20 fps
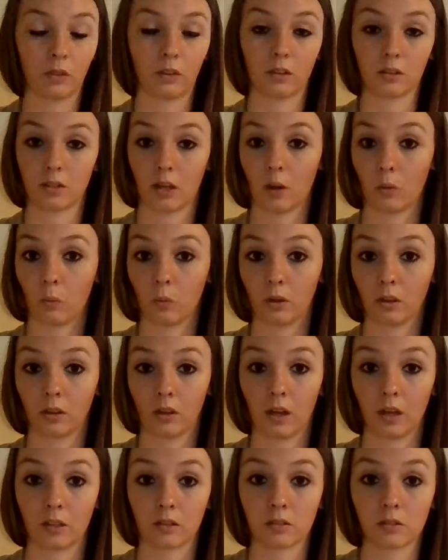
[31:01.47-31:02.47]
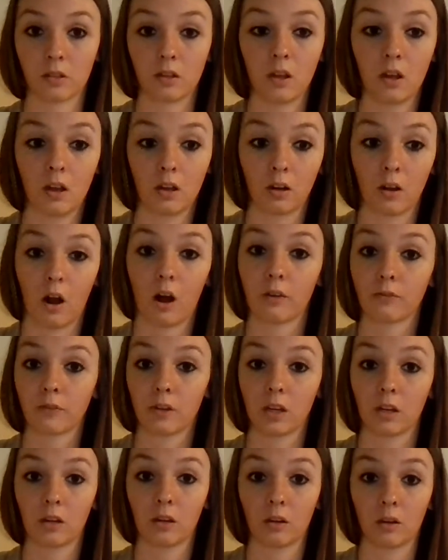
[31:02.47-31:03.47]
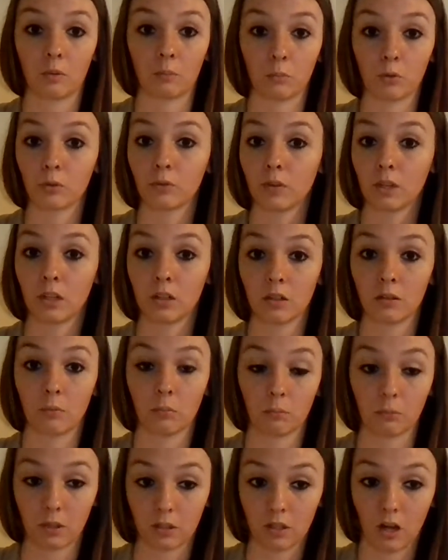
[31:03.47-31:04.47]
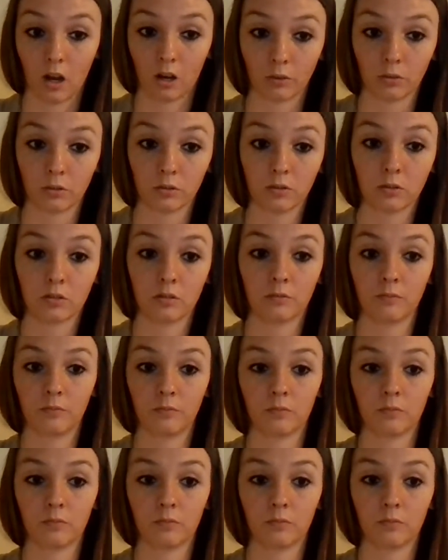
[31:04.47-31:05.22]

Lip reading: Is that one less coffee, movie, McDonald's?